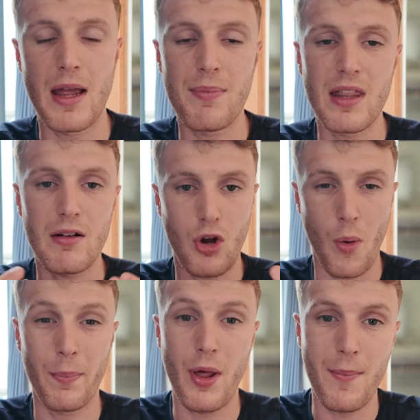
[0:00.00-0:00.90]
Maybe they're
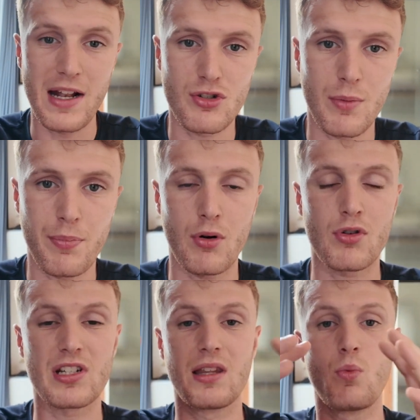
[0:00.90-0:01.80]
complementary
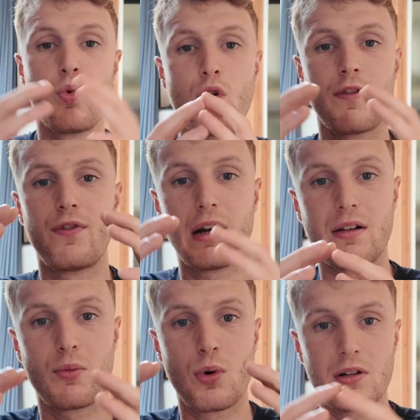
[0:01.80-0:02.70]
products and they work
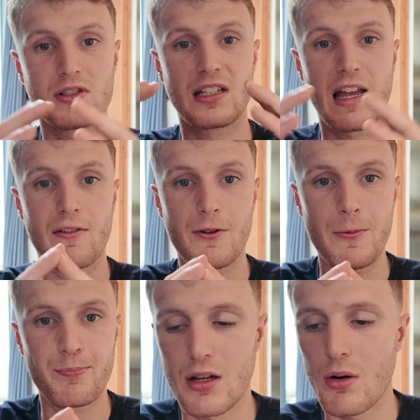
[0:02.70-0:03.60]
very well together.
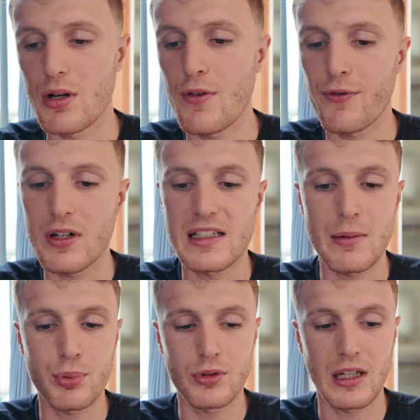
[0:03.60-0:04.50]
You know, I know for
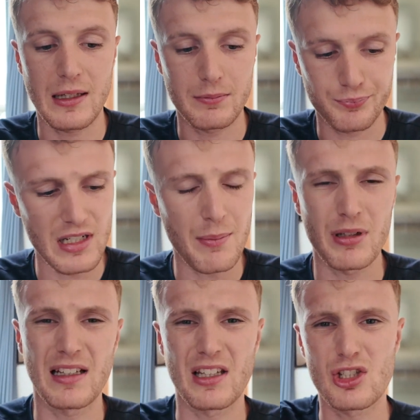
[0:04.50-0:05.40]
example like
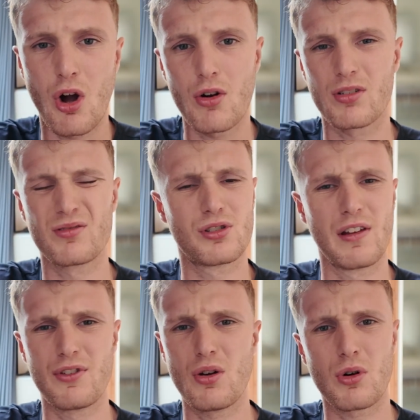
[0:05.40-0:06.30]
the tongue.
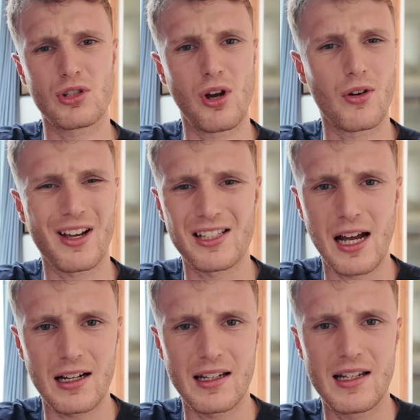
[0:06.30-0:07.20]
If you know what
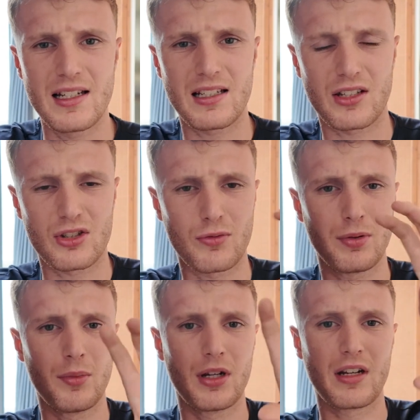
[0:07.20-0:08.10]
Tongatali is, it's like a
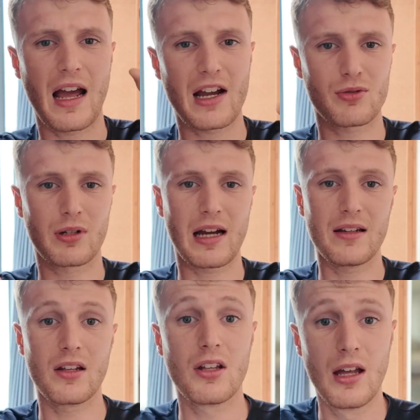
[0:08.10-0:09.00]
supplement and
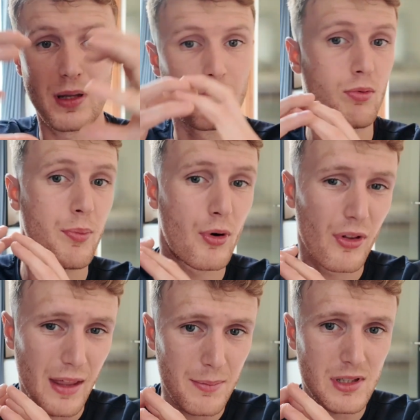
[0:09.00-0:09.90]
ashwagandha. Some people were
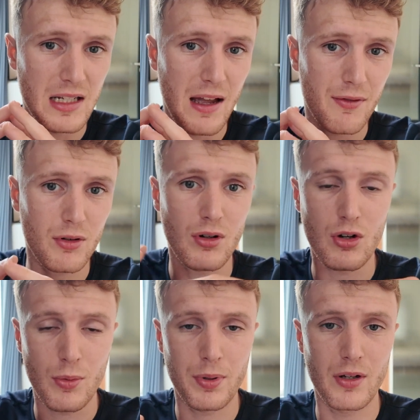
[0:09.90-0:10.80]
putting them together a
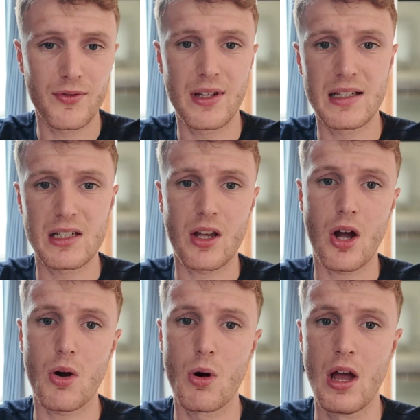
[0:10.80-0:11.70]
couple of years
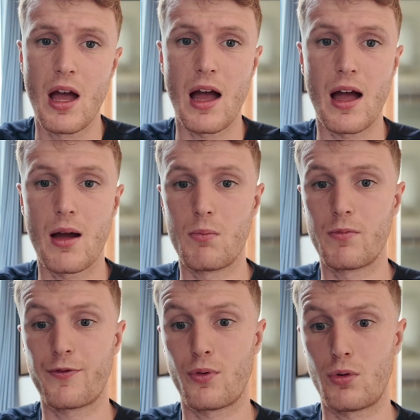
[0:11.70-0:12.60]
ago
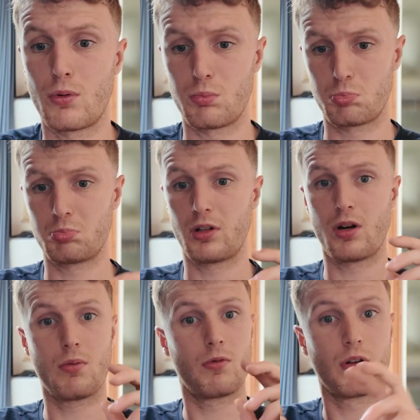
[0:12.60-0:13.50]
for, you
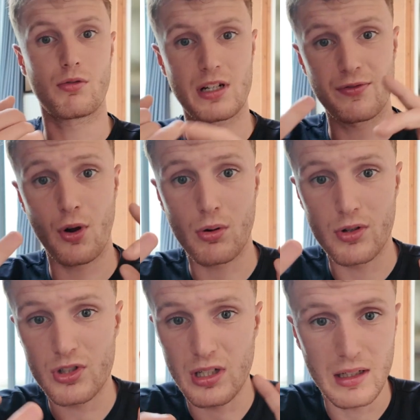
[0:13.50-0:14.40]
know, increased
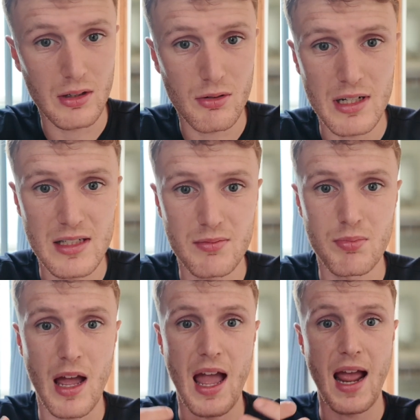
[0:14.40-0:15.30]
focus and increased
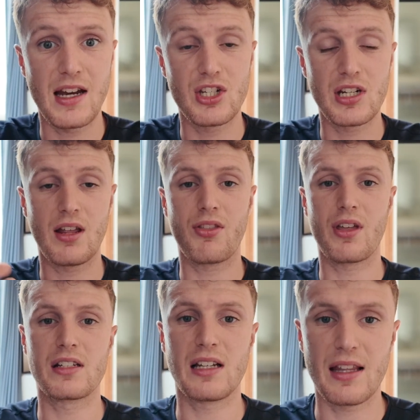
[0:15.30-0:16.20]
energy and
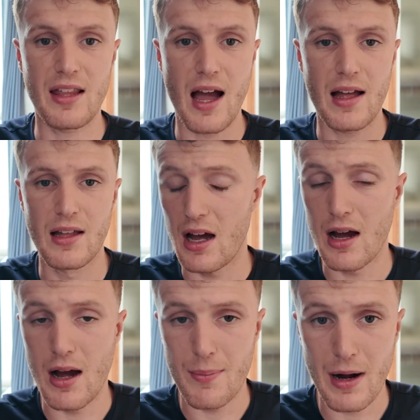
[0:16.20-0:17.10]
things like that,
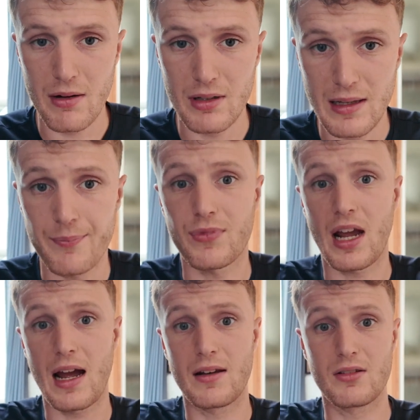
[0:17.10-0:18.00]
apparently.
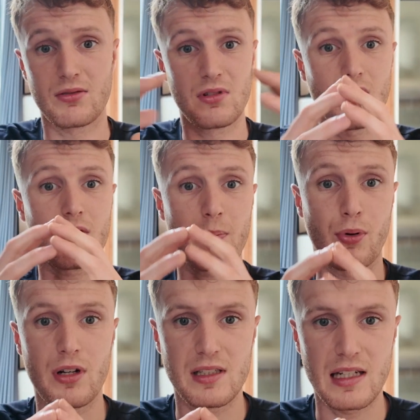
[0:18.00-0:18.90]
And, you know, they
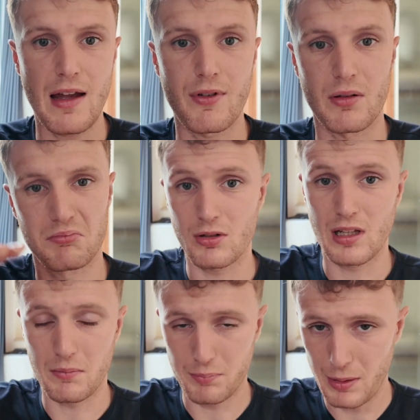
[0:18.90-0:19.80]
put it together.
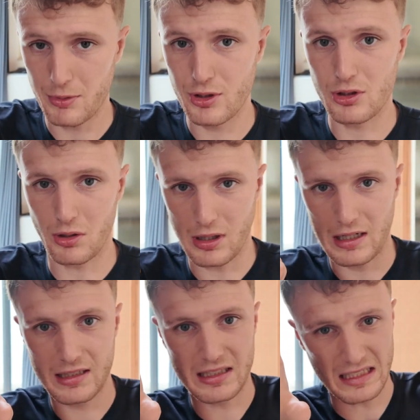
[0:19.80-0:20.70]
People knew
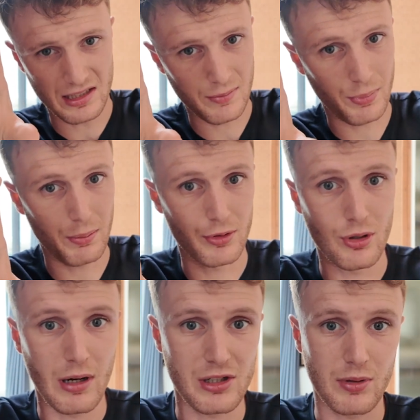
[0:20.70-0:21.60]
Tongatali existed, people
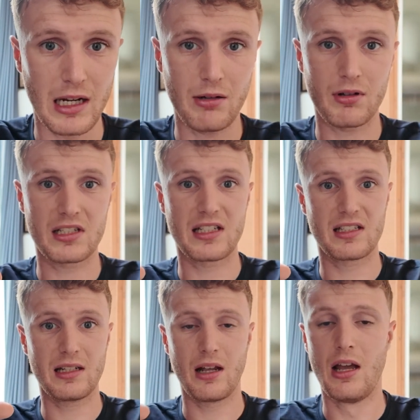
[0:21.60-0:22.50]
knew ashwagandha
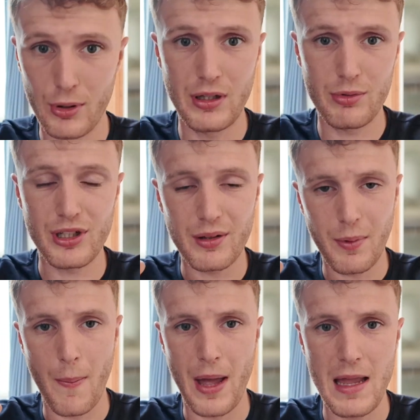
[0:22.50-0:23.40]
existed, but there was
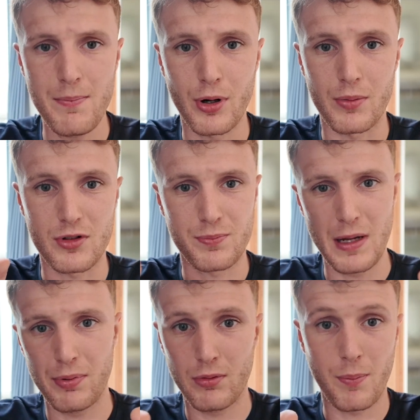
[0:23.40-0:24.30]
a pain point because
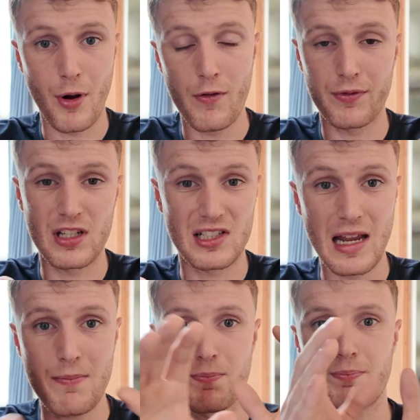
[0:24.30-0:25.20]
people were both, the
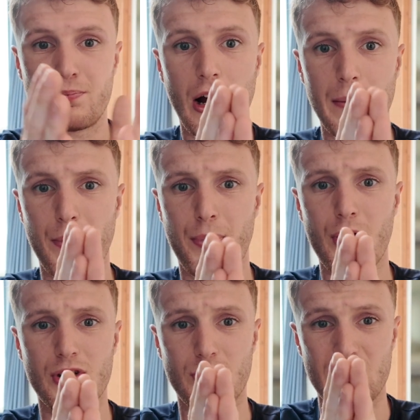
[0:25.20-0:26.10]
same type of
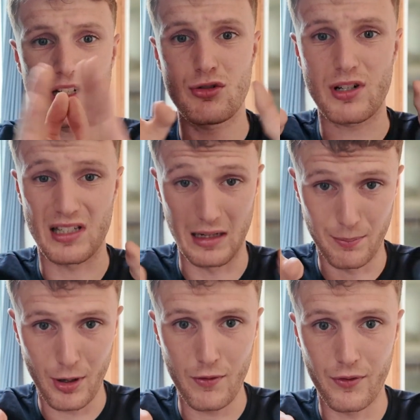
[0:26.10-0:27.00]
person was interested in
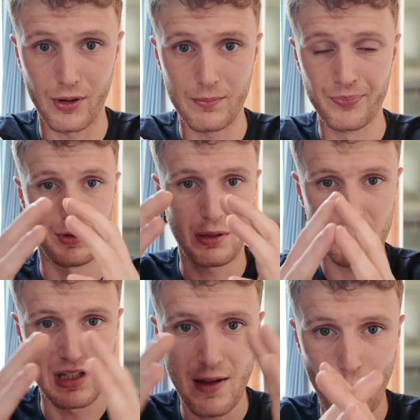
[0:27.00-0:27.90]
both of them, but there
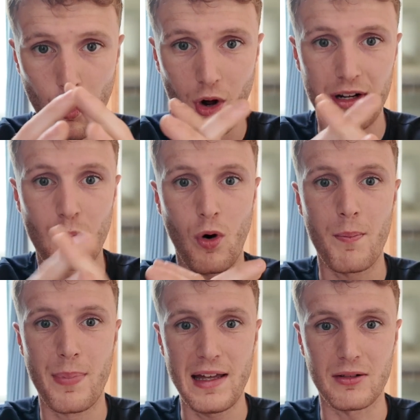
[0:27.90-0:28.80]
was never one in
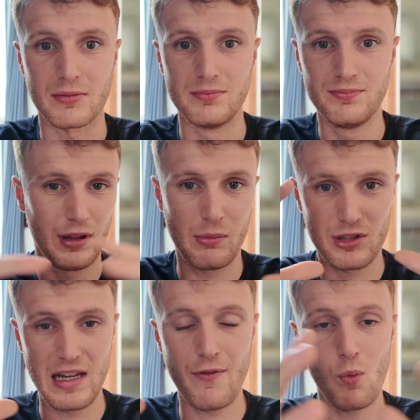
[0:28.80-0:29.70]
one pill, or there
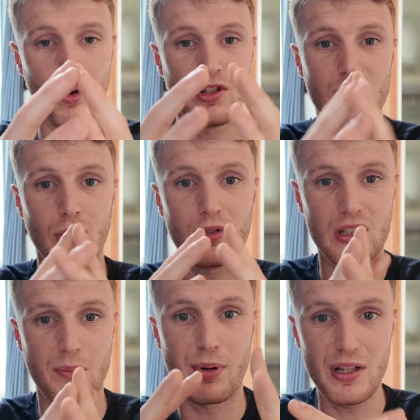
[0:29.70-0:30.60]
was never one sold
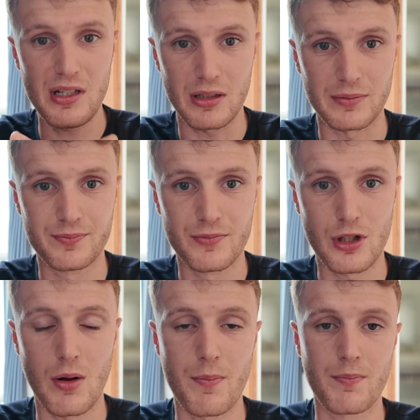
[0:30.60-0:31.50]
as a bundle.
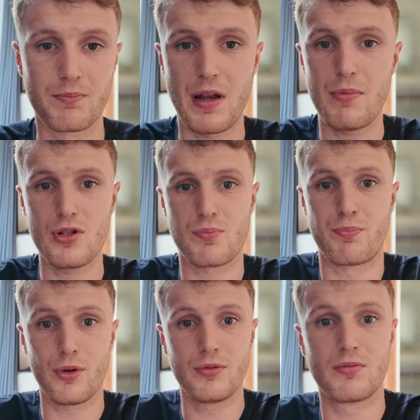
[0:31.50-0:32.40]
So people just
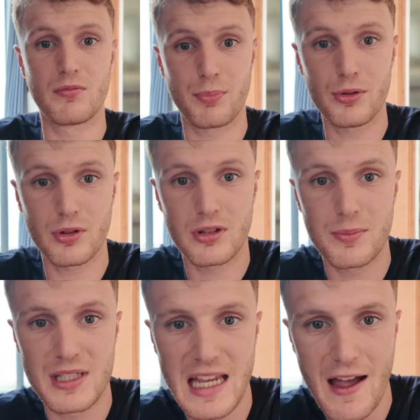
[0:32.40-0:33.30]
bundled
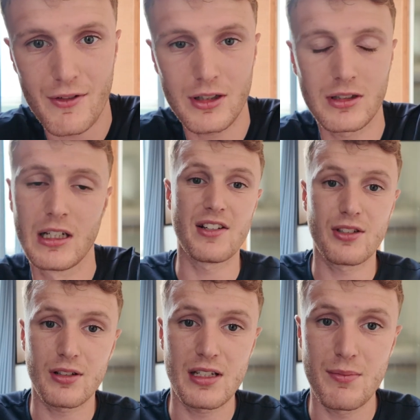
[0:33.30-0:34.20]
them together and
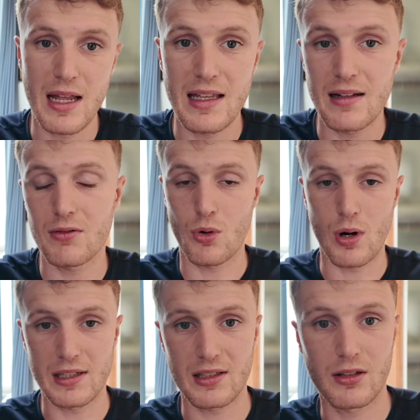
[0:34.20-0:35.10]
started making
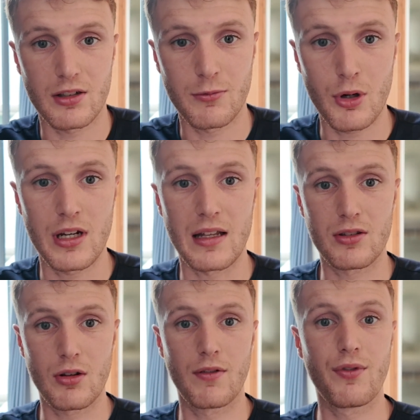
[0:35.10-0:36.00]
quite a lot of money
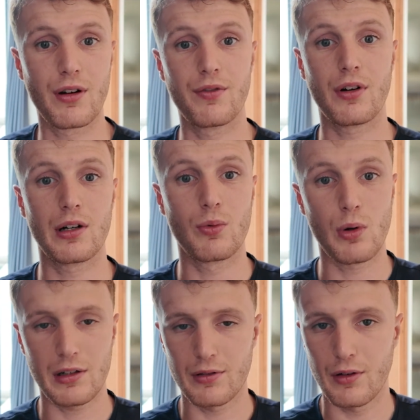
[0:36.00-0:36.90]
and doing very, very
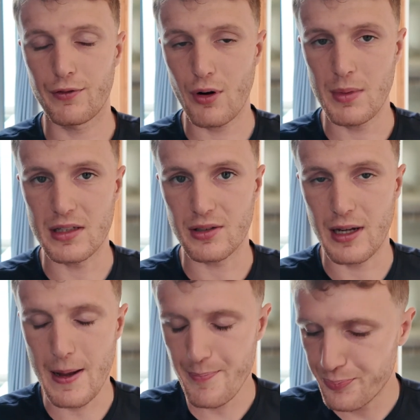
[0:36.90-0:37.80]
well from it,
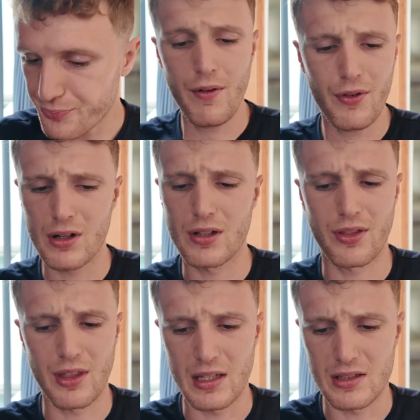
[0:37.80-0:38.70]
okay? Very, very
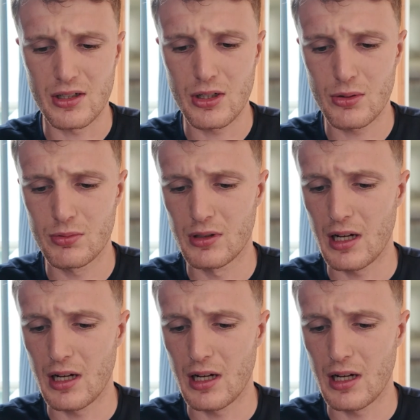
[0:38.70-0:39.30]
good thing to do.